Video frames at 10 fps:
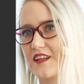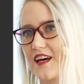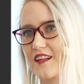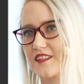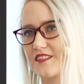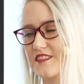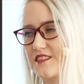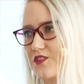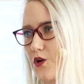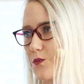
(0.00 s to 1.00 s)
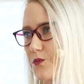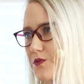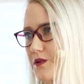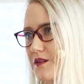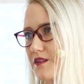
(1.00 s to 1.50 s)
and stop
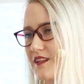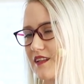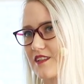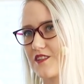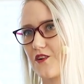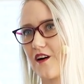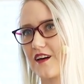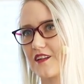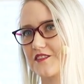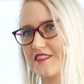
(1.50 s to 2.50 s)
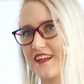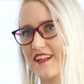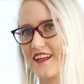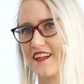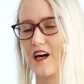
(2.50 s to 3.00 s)
trying to say
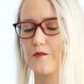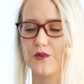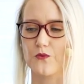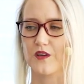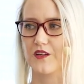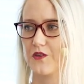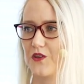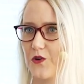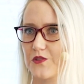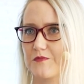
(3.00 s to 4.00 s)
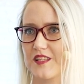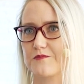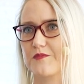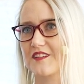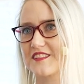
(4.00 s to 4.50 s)
that I'm the one who knows
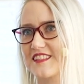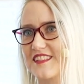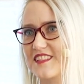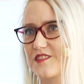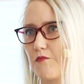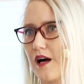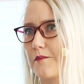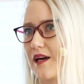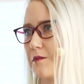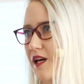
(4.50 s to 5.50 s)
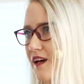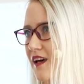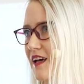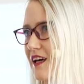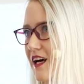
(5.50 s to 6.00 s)
best because this is my baby.
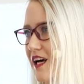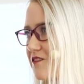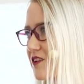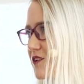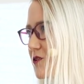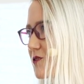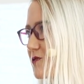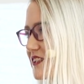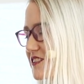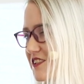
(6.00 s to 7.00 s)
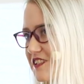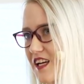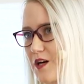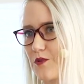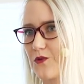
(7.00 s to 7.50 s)
I have done all the research.
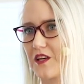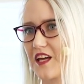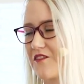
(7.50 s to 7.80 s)
I'm doing